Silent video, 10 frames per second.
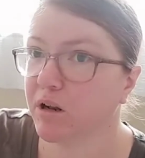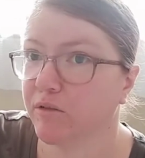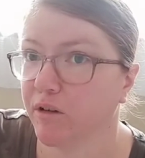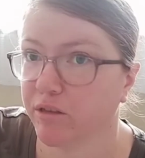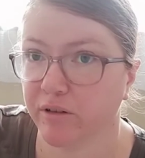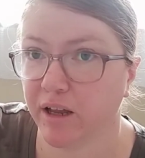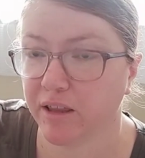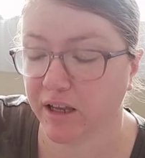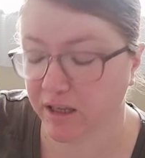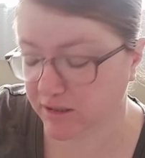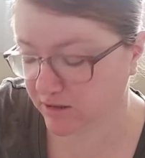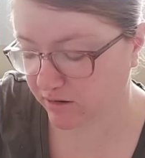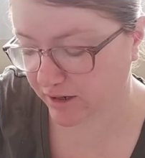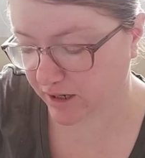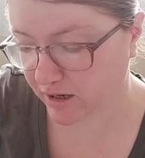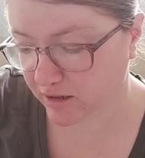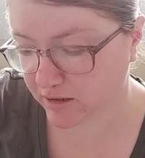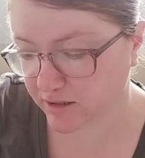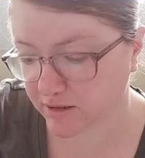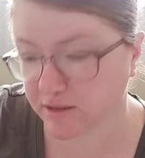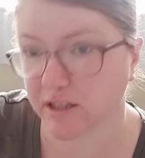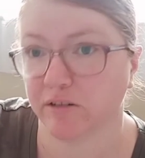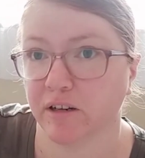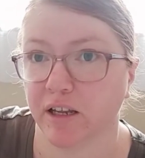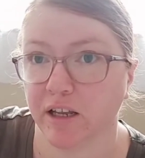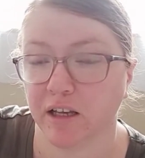I've got 3 other kids, I can't necessarily